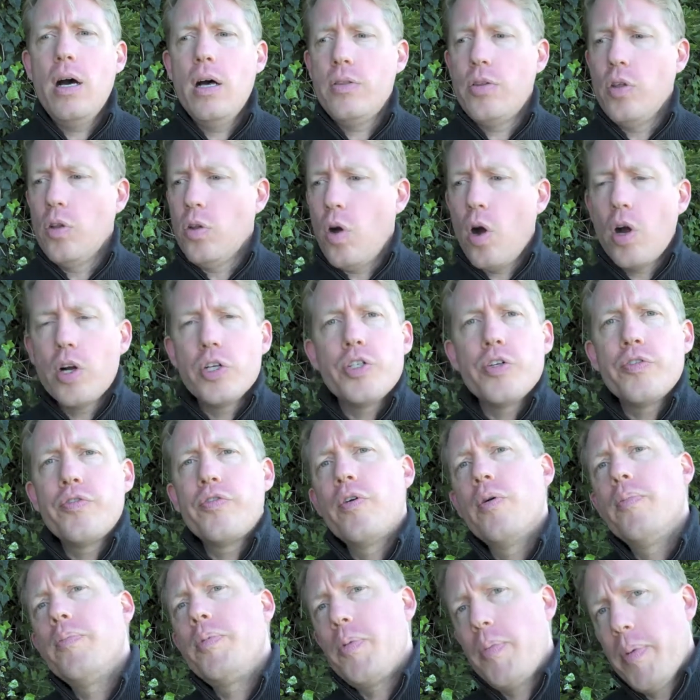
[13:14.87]
the larger
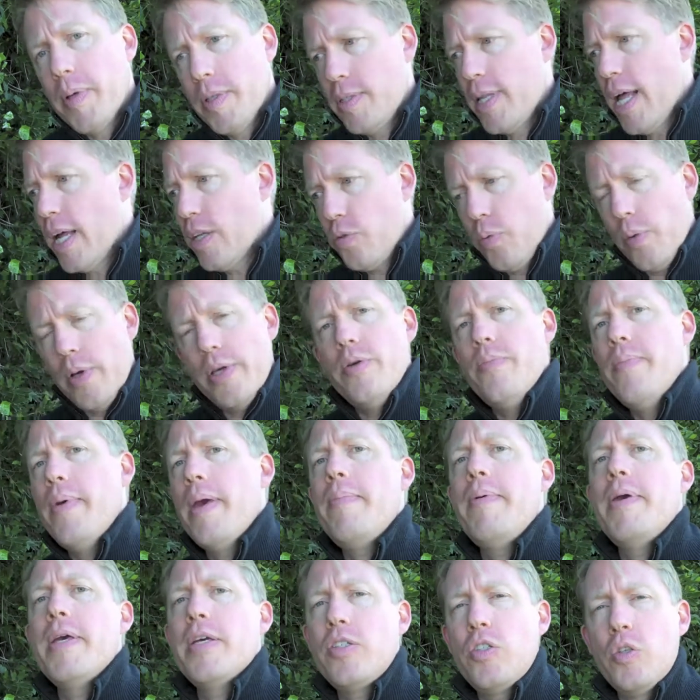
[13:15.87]
firms, because that's what you
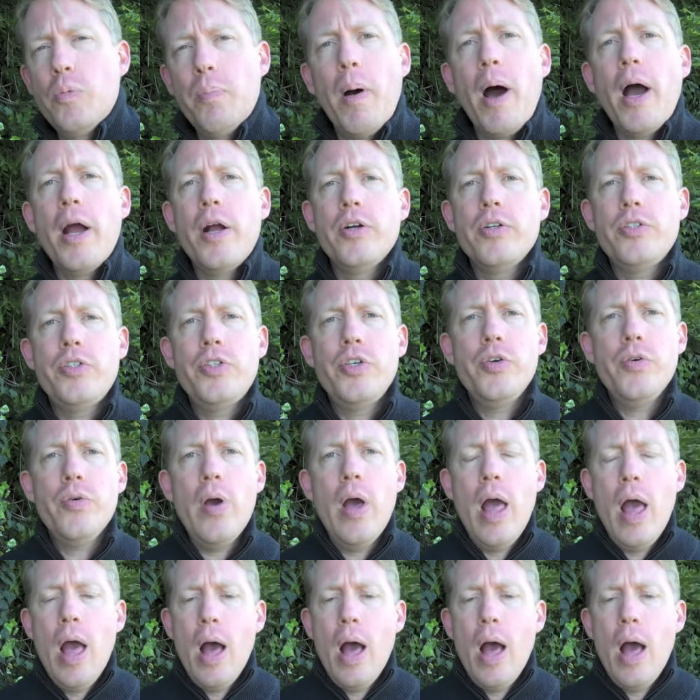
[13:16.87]
maybe aspire to.